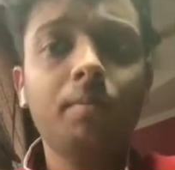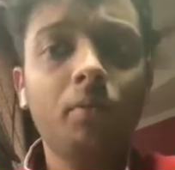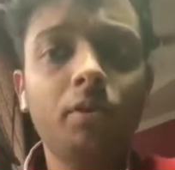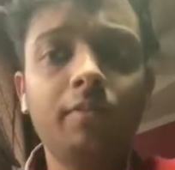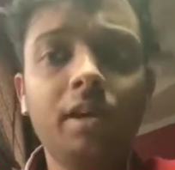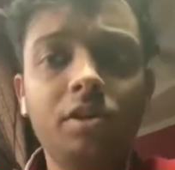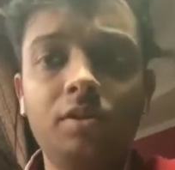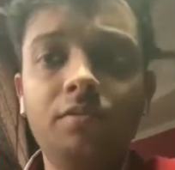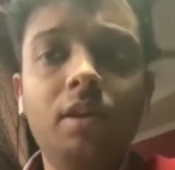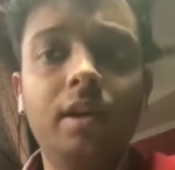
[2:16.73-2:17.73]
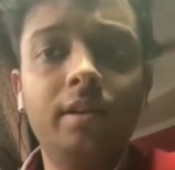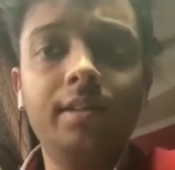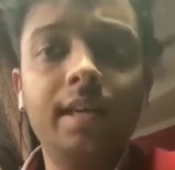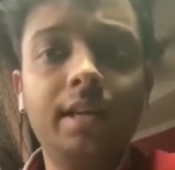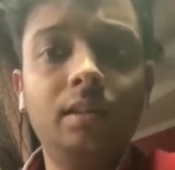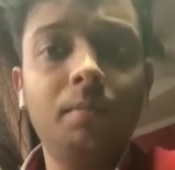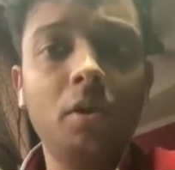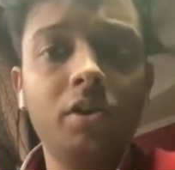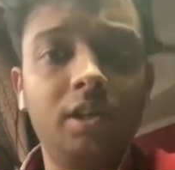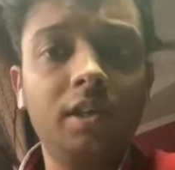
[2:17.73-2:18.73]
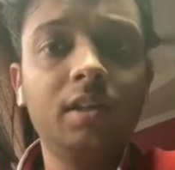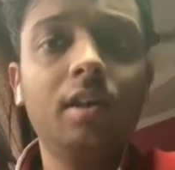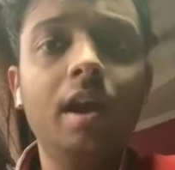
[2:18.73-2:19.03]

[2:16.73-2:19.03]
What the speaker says: motivation for undertaking the project